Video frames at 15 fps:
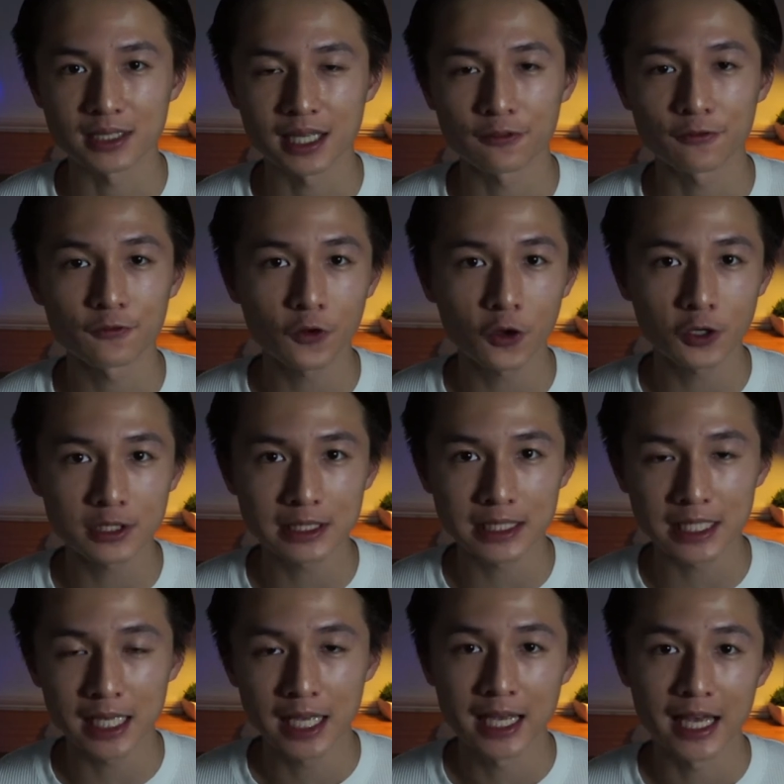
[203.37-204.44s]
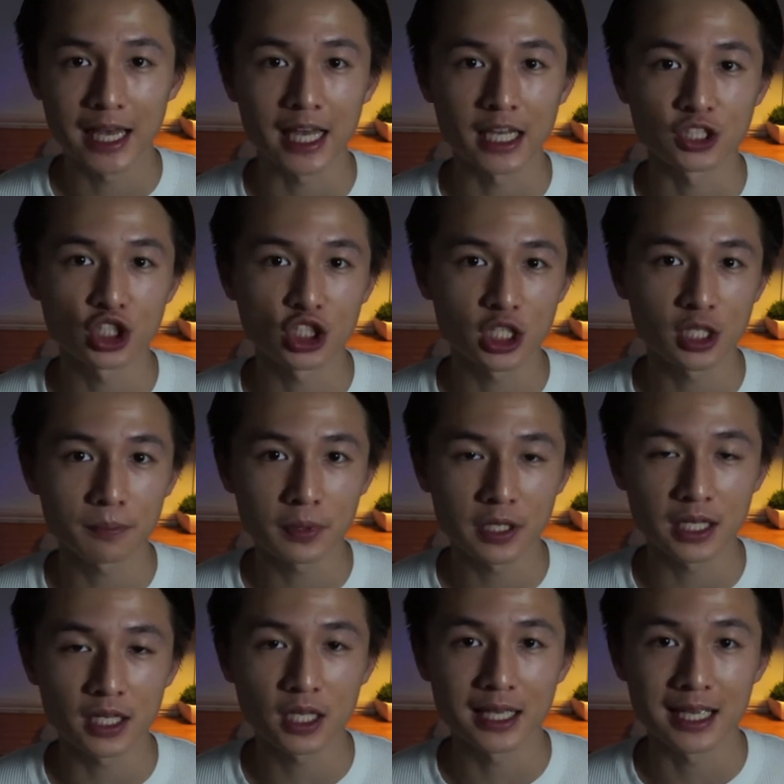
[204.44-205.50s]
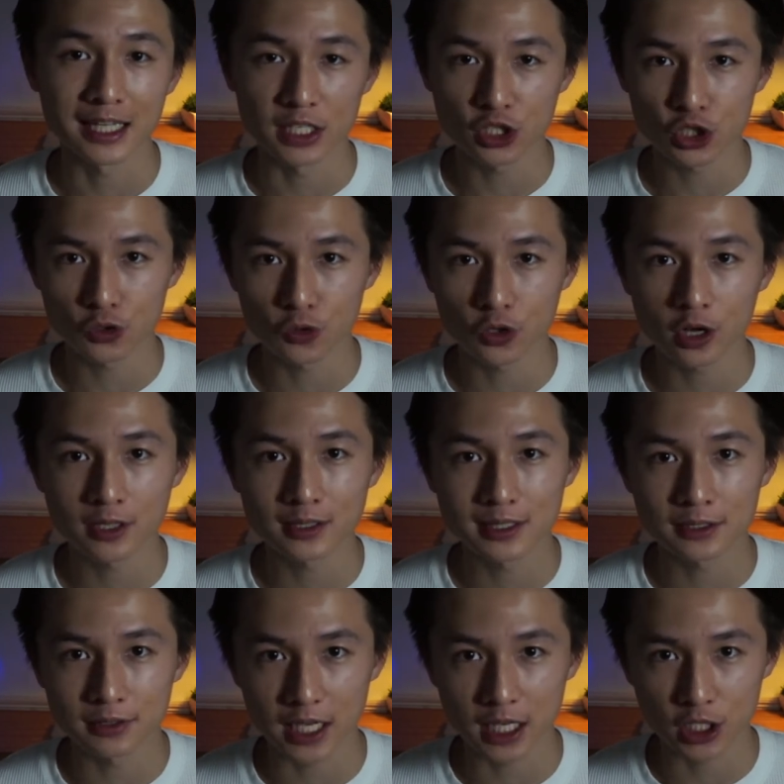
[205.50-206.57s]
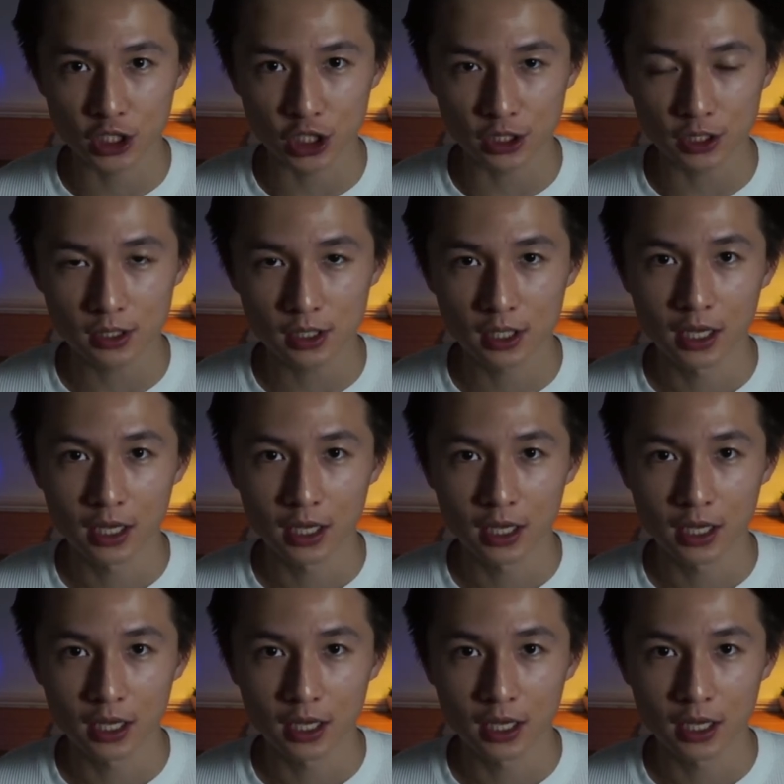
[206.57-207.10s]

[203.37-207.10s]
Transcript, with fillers: And firstly, a GP initial consultation,